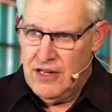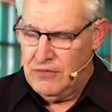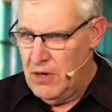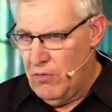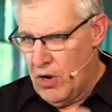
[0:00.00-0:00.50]

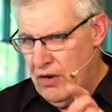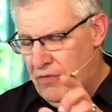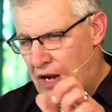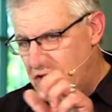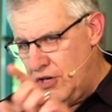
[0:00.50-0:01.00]
So we want to
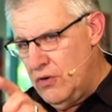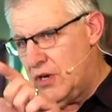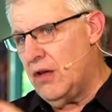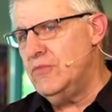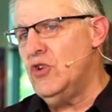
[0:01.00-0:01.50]
invite you to
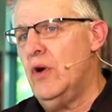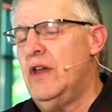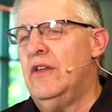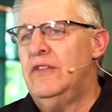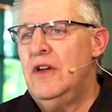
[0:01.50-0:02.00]
come join
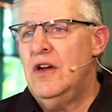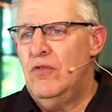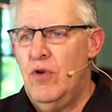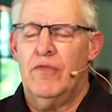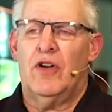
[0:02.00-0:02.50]
us,
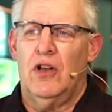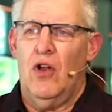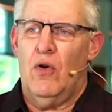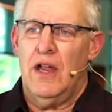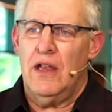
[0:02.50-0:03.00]
River
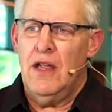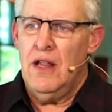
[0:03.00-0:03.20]
Glory.